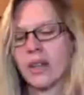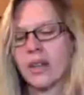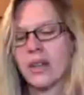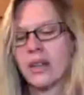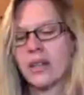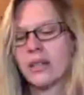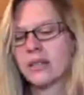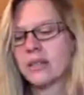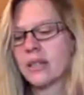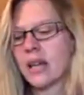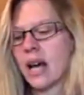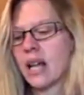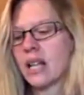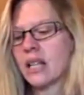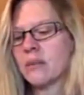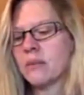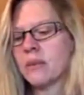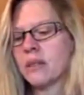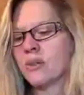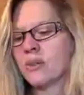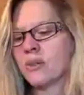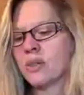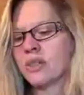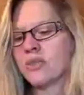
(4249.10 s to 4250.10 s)

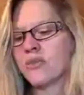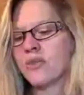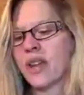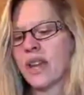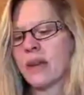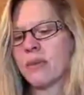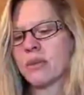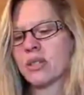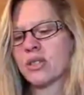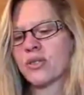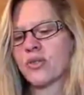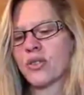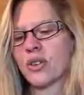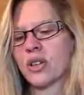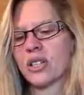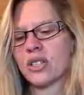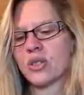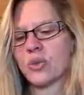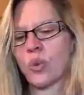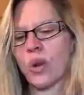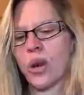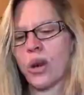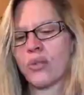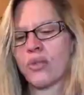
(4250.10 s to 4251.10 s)
Solomon was famous for
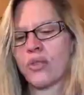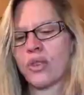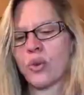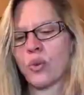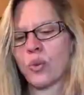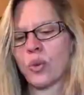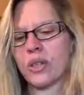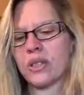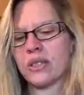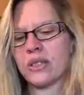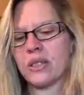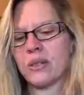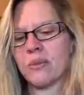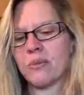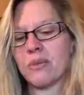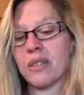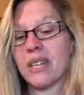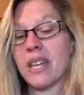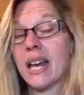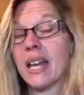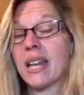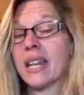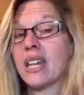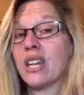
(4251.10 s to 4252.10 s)
his wealth and wisdom,
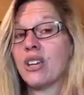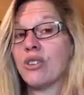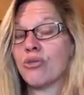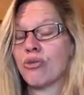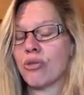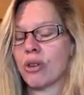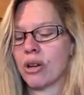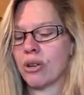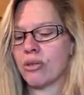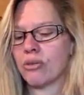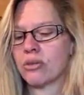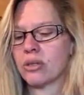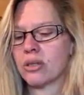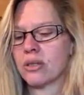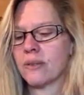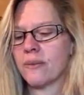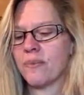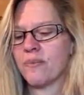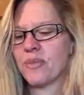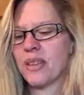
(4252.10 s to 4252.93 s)
yet he wrote,